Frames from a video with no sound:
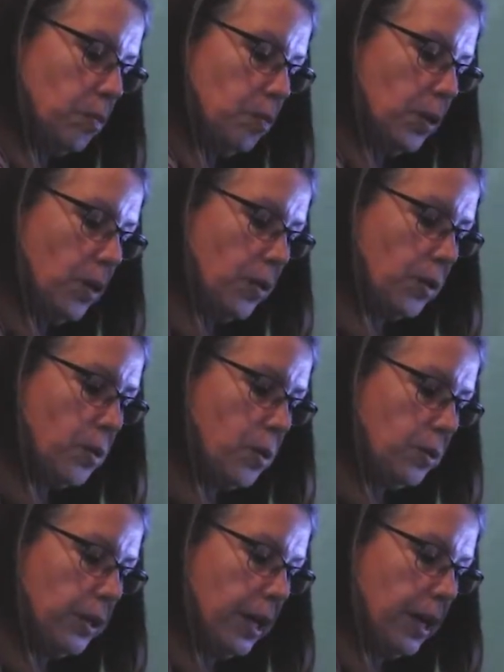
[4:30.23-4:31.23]
blow the
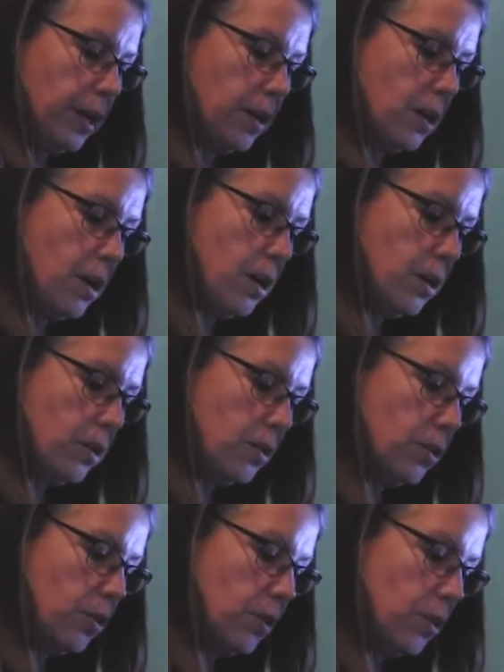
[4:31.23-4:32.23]
cold air on
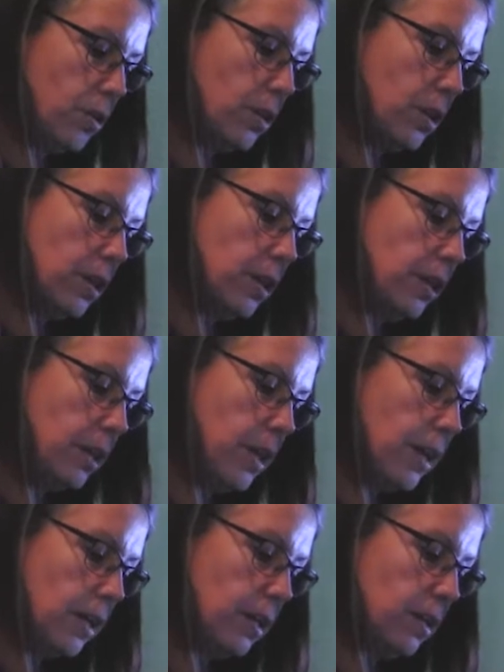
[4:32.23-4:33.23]
her
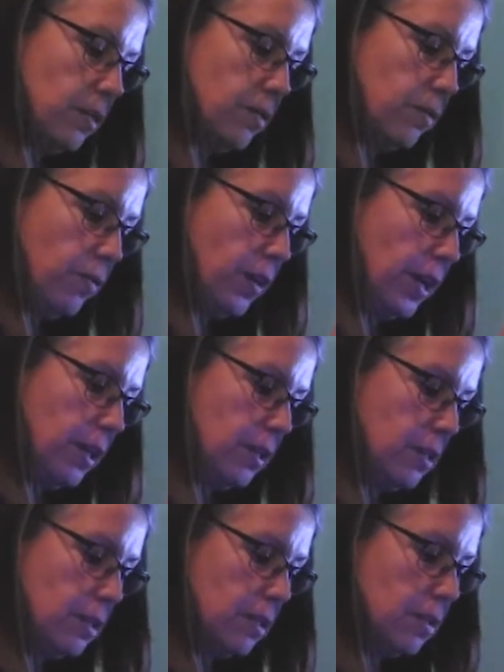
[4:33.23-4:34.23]
neck and
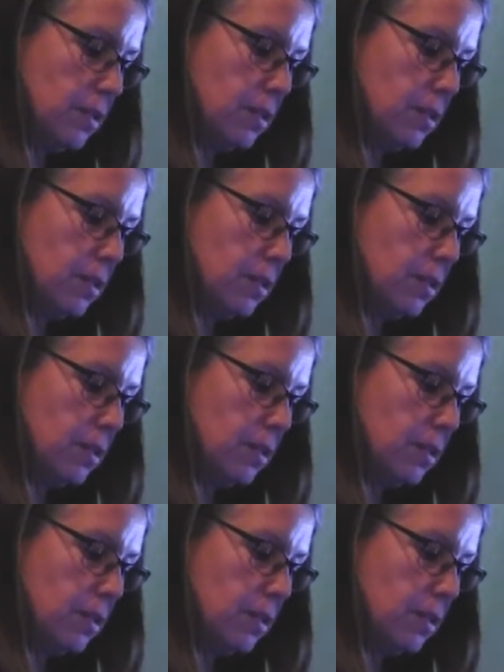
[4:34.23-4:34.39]
face,